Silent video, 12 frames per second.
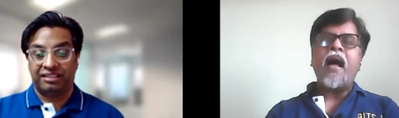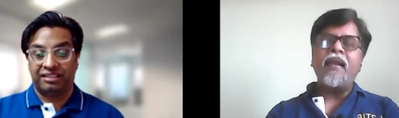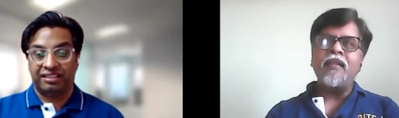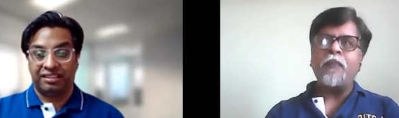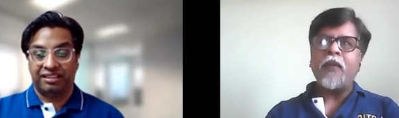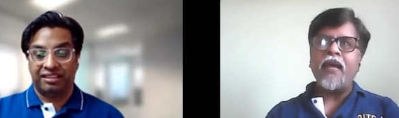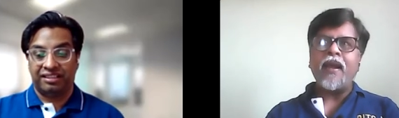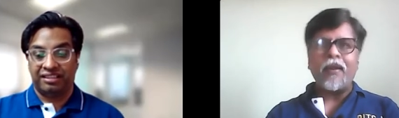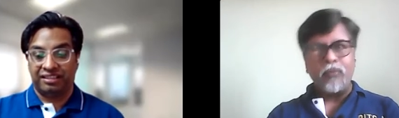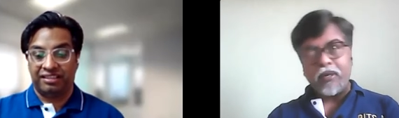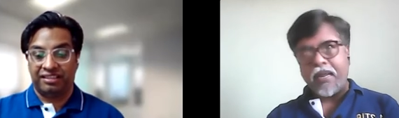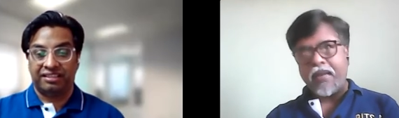Speaker 1: another player
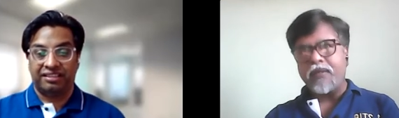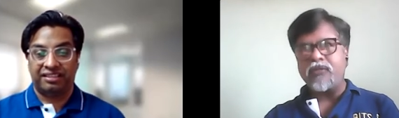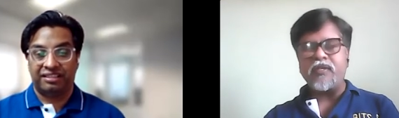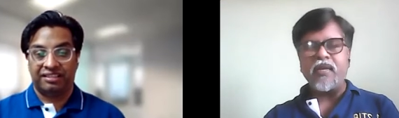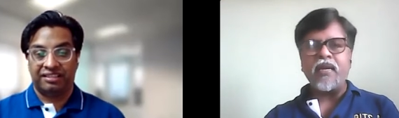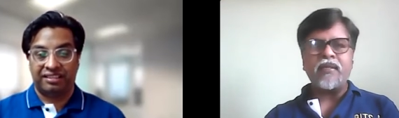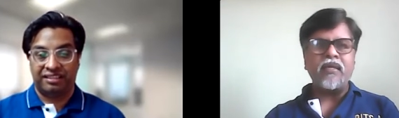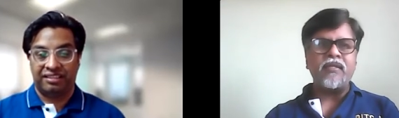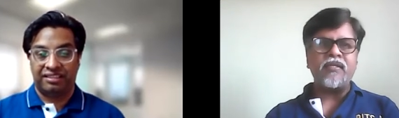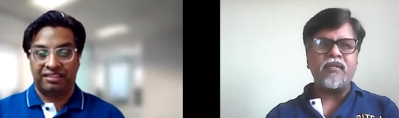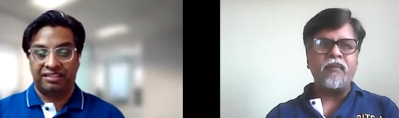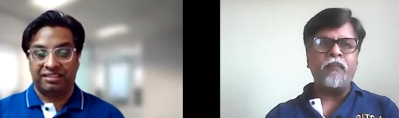I would like to see, at
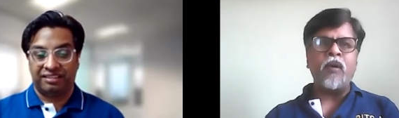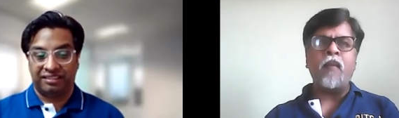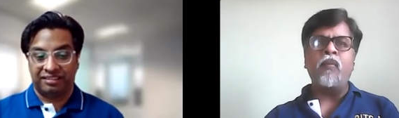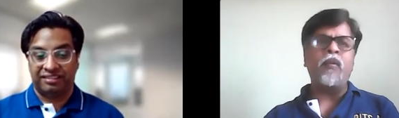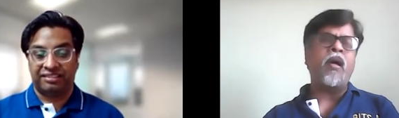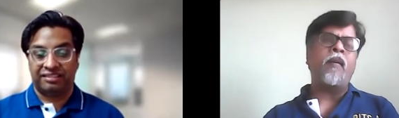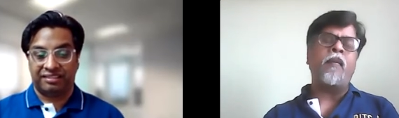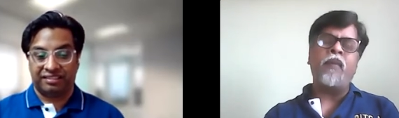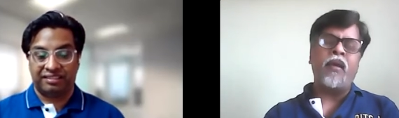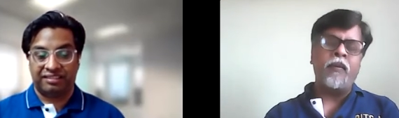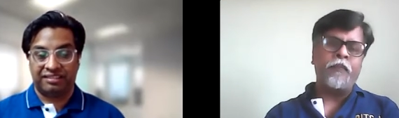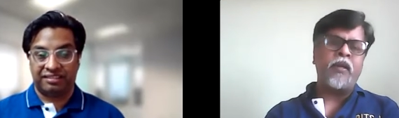least in, um, uh,
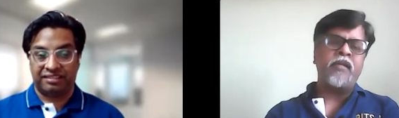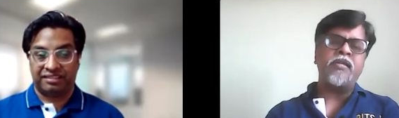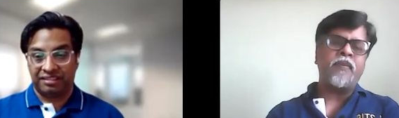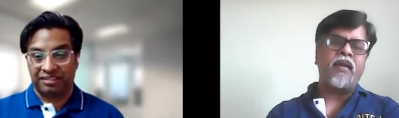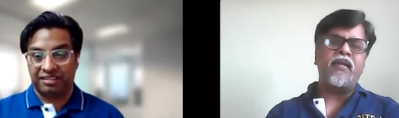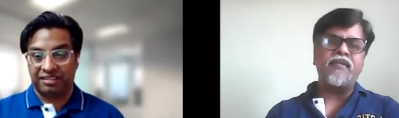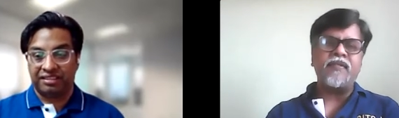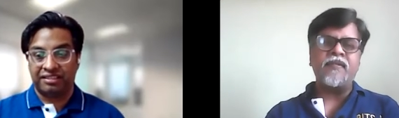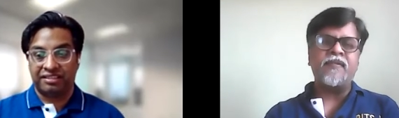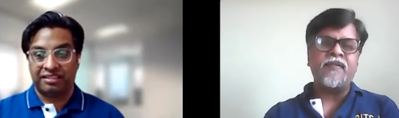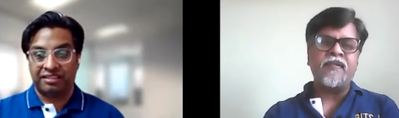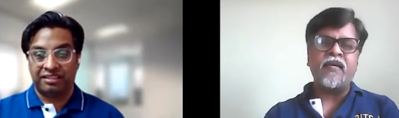in Punjab colours,
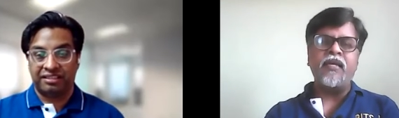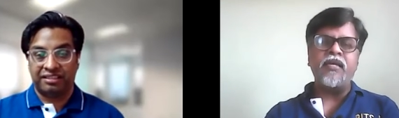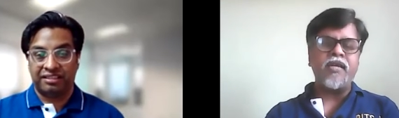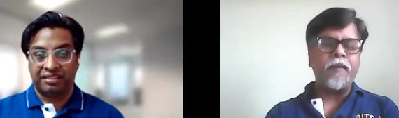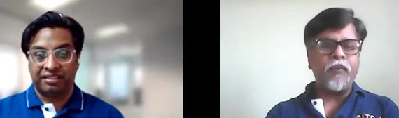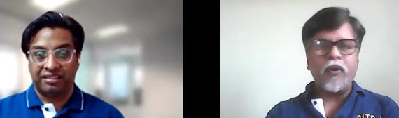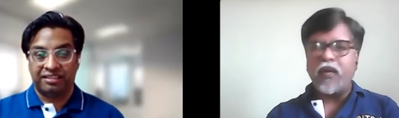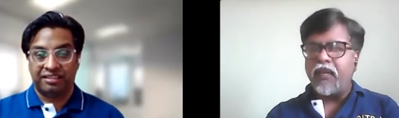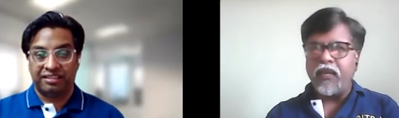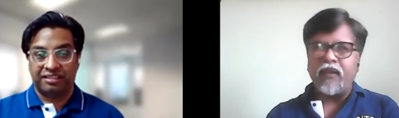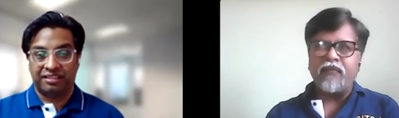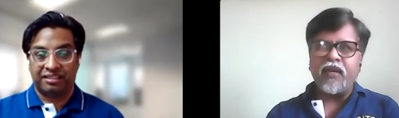is uh, Ishan Patel.
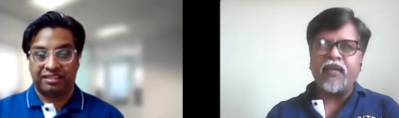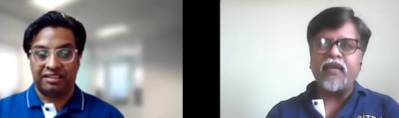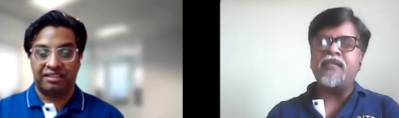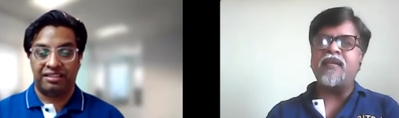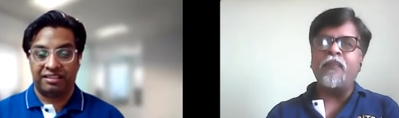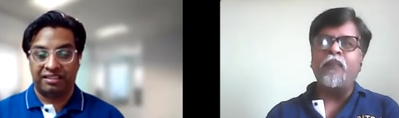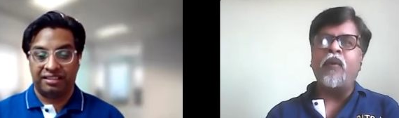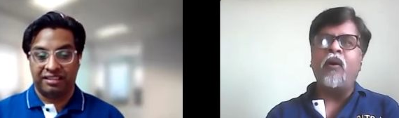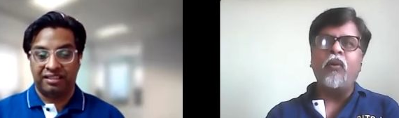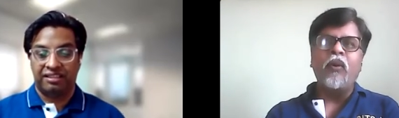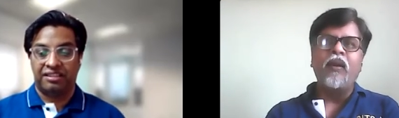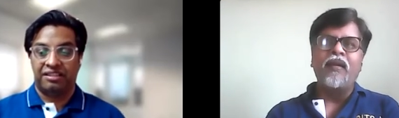He never gets a
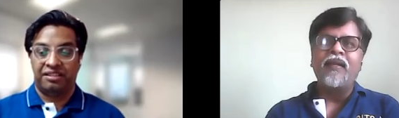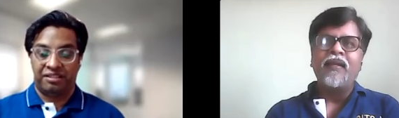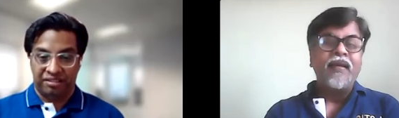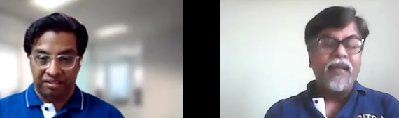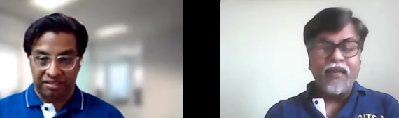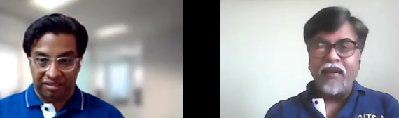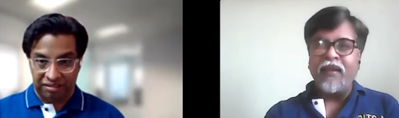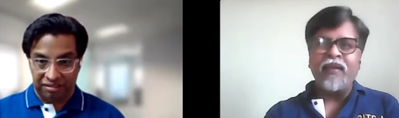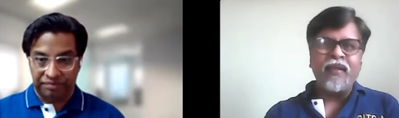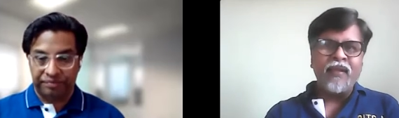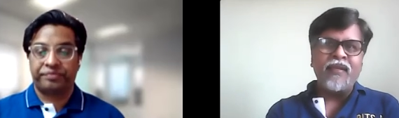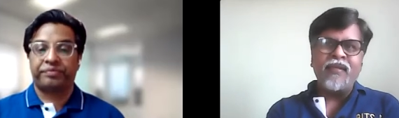bowl. You know,
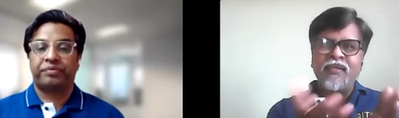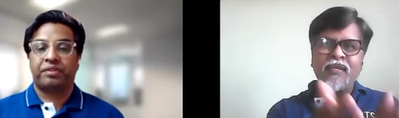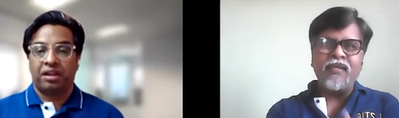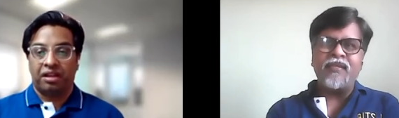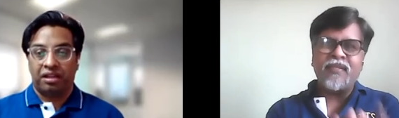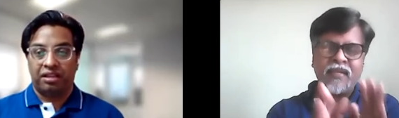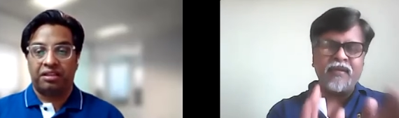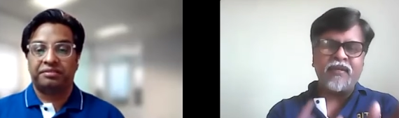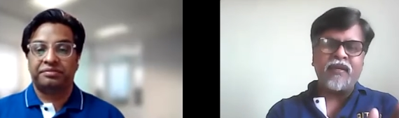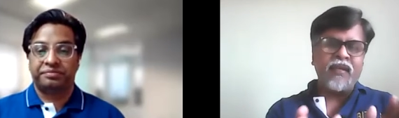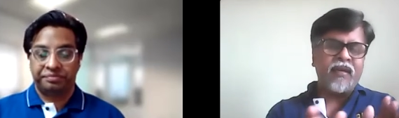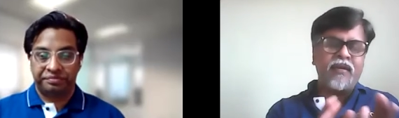he he, is
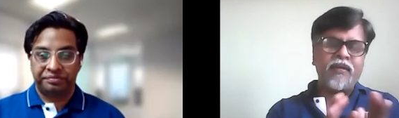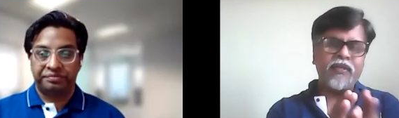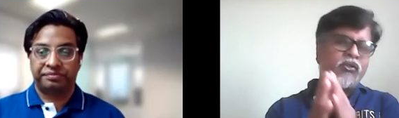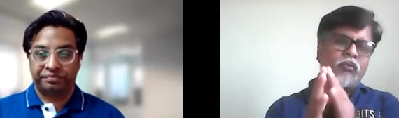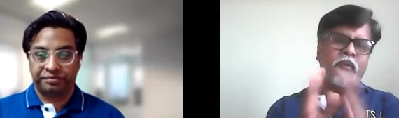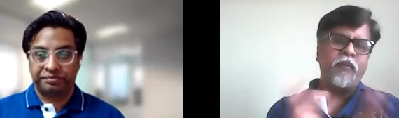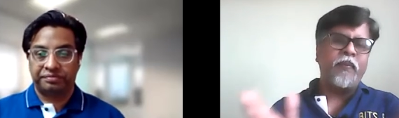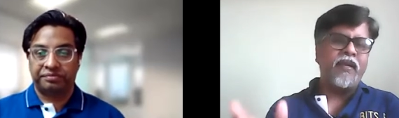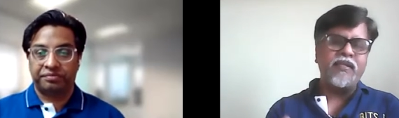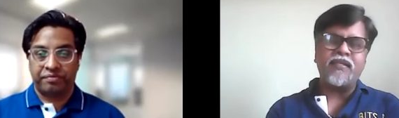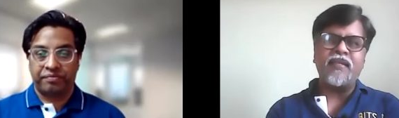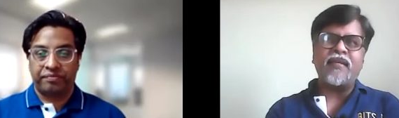con he continues to be
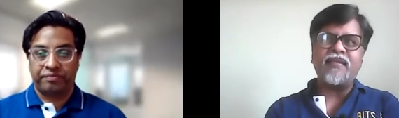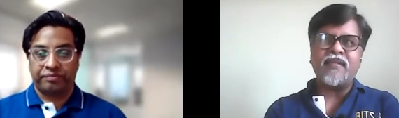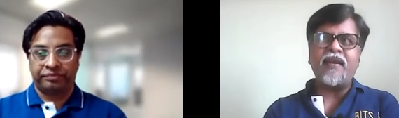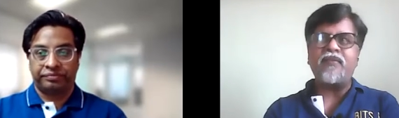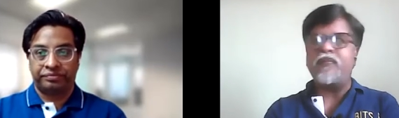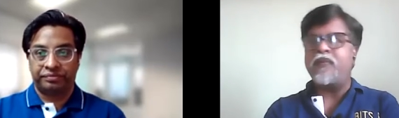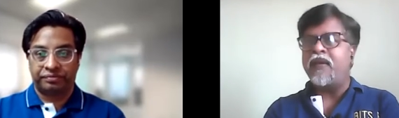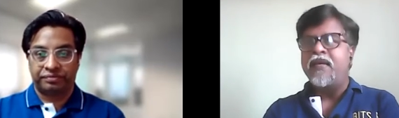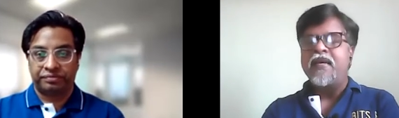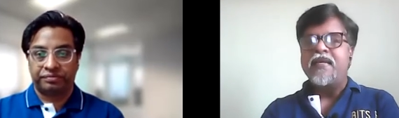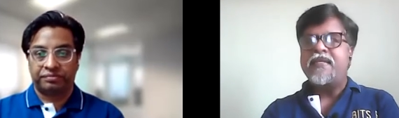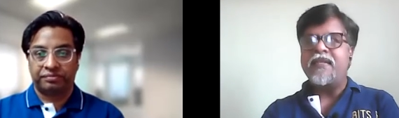benched. That's mm. kind of uh,
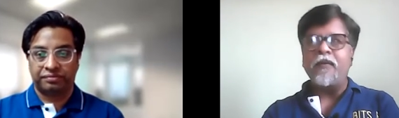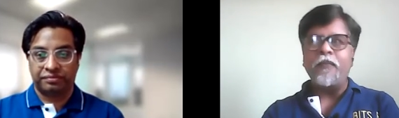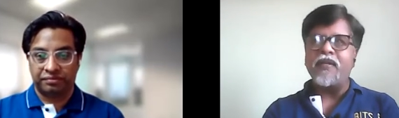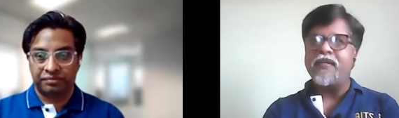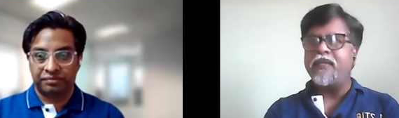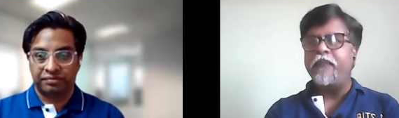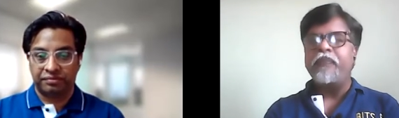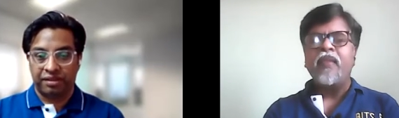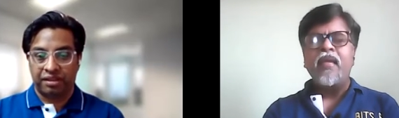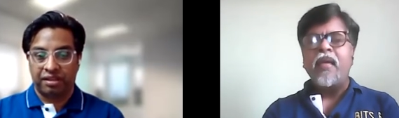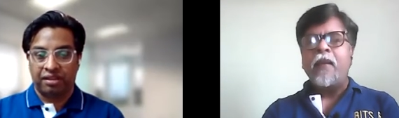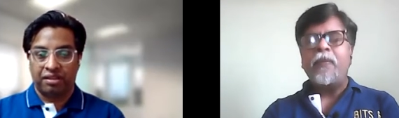surprising.
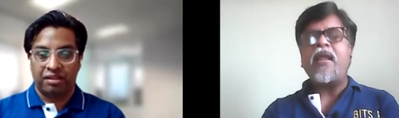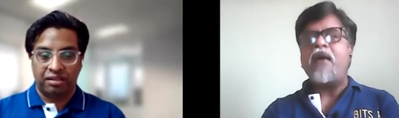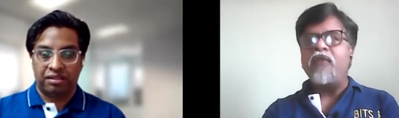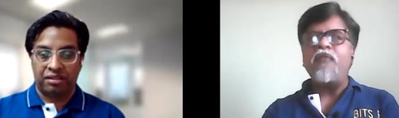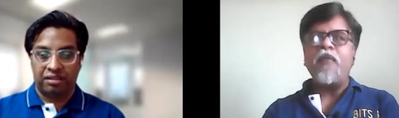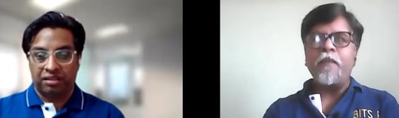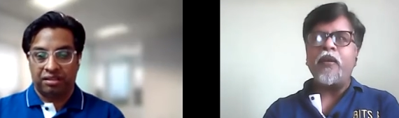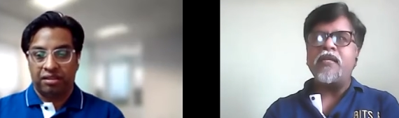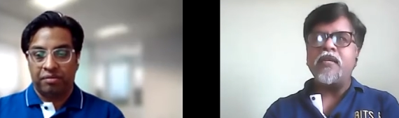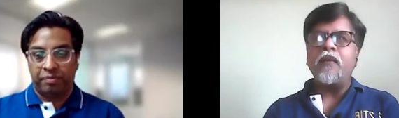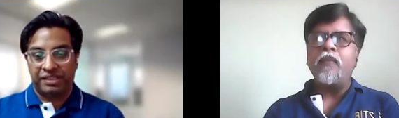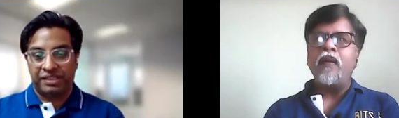But away from
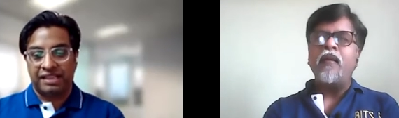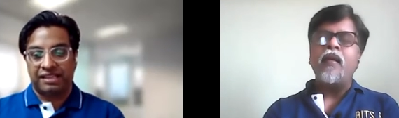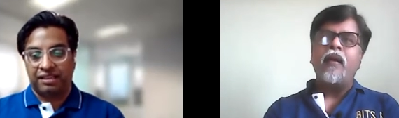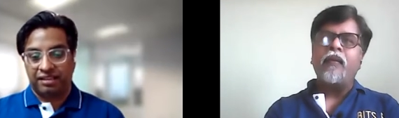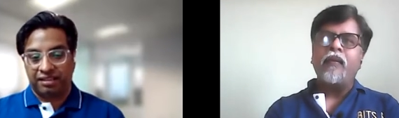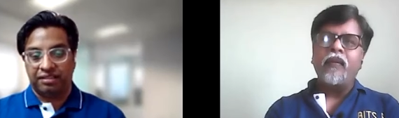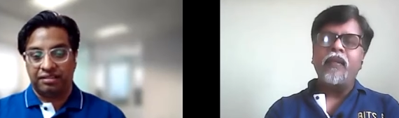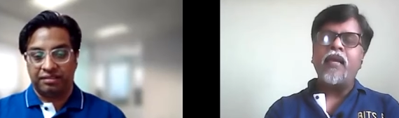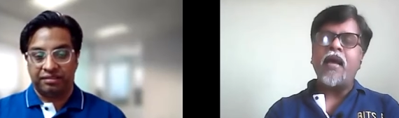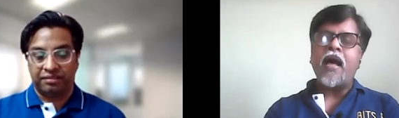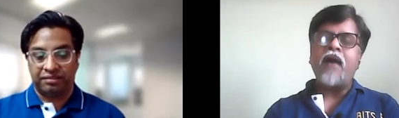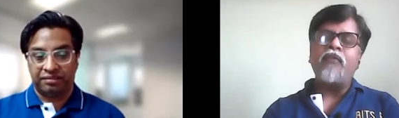Punjab, precisely.
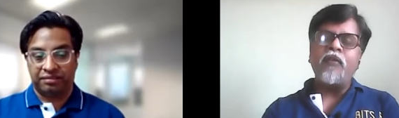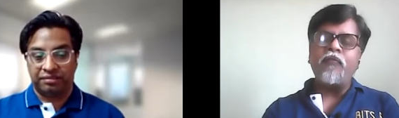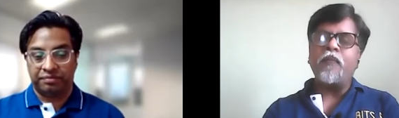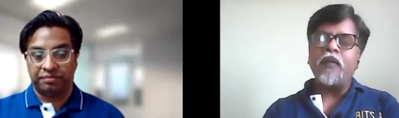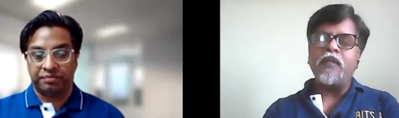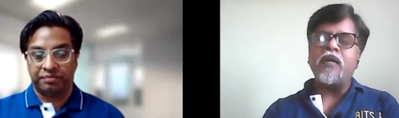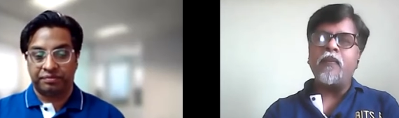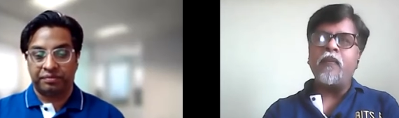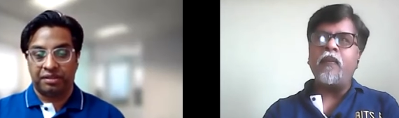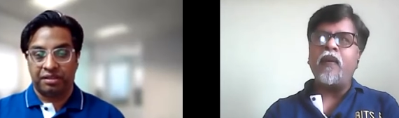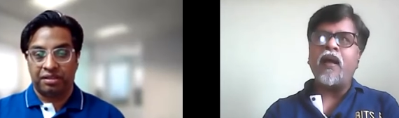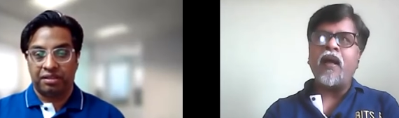Yeah, away from Punjab.